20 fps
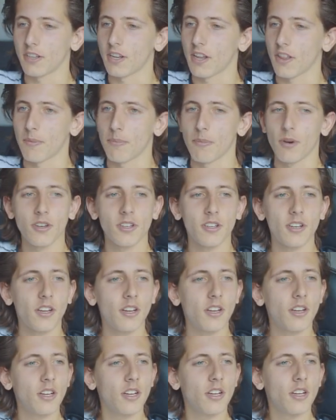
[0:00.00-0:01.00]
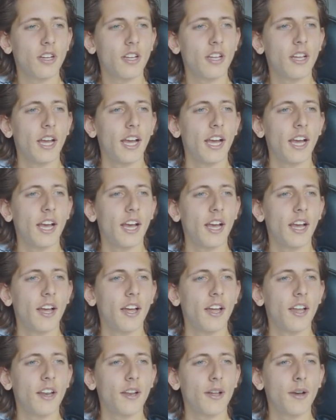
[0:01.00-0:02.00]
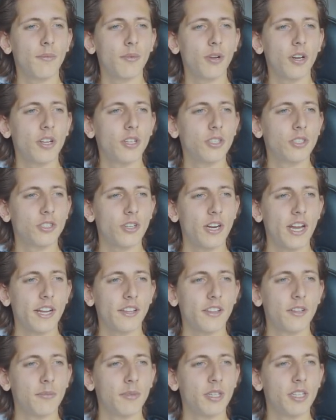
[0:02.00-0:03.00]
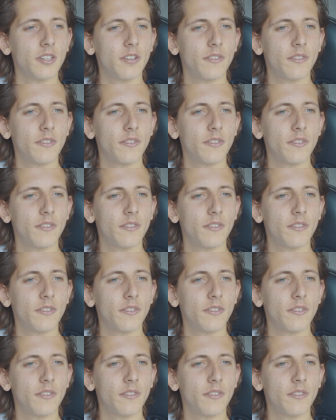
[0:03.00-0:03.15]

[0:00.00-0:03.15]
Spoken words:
another monitor, and I'm gonna drag them in.